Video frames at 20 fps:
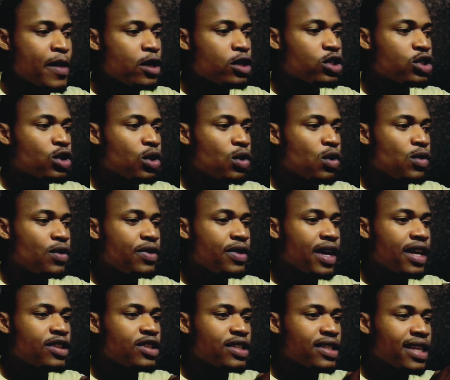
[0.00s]
So
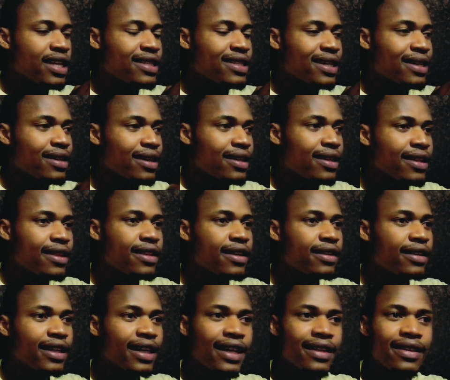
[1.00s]
that's another
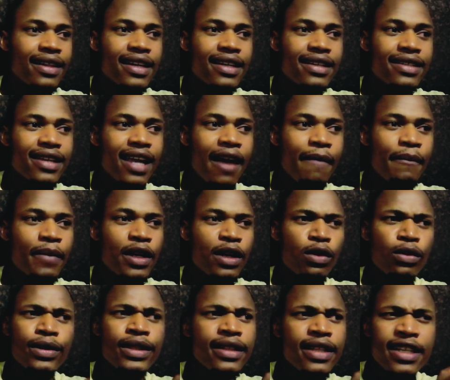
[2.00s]
thing that I think is
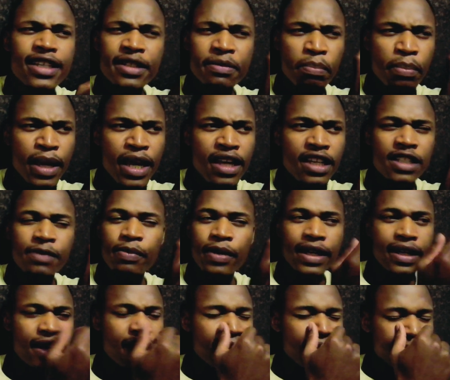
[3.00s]
happening with these beings.
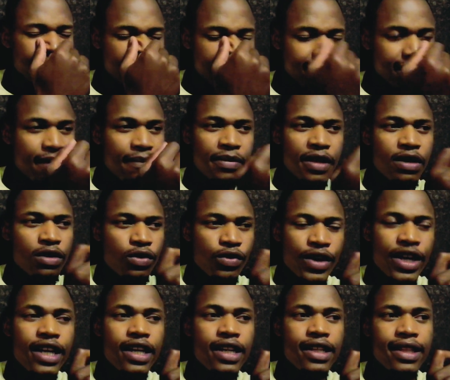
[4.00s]
But that's something
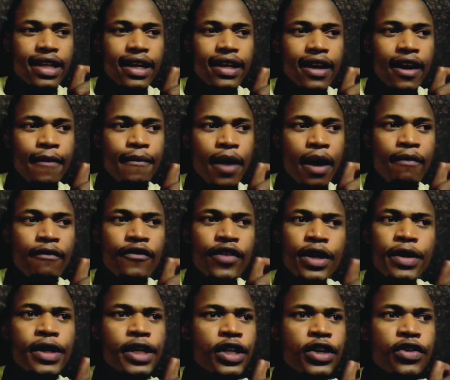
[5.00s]
really that I'm
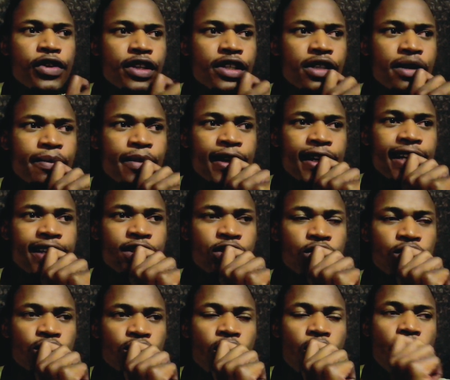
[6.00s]
very curious about, as
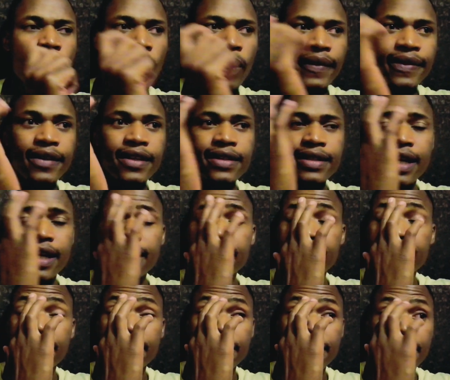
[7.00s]
to what these
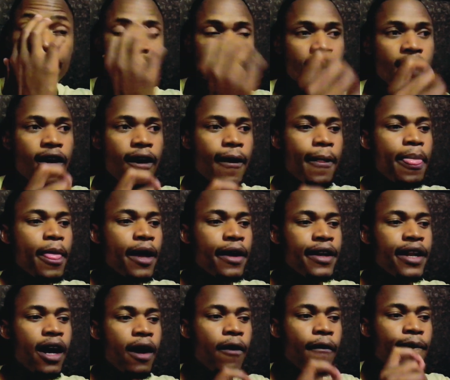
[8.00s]
entities are.
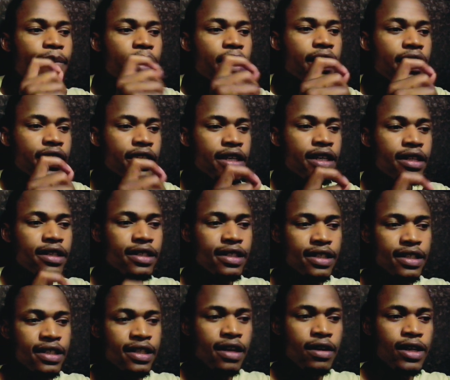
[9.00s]
Now
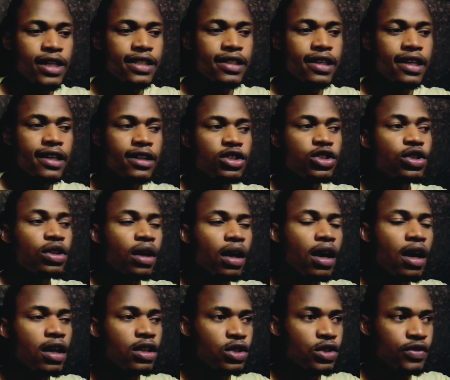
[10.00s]
let's get into the
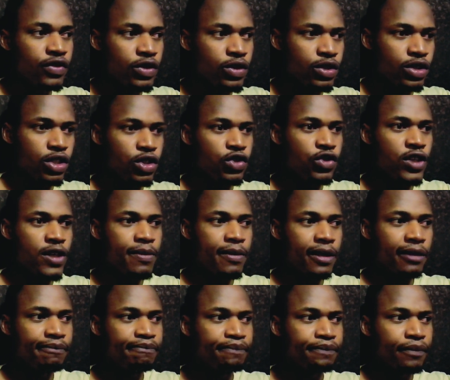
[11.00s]
art of lucid
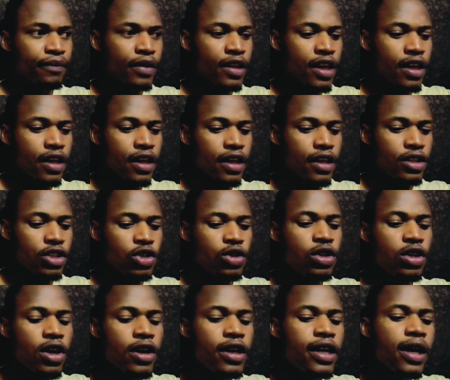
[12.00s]
dreaming. To
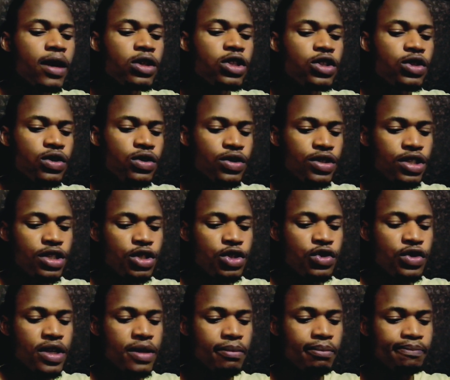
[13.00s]
learn how to lucid
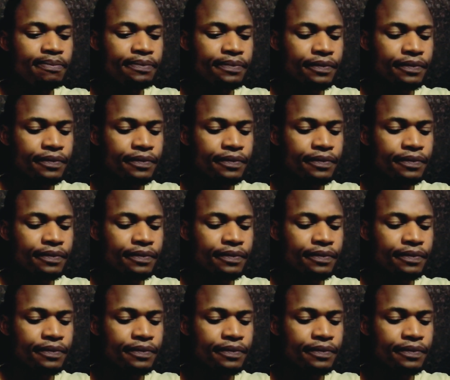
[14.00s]
dream,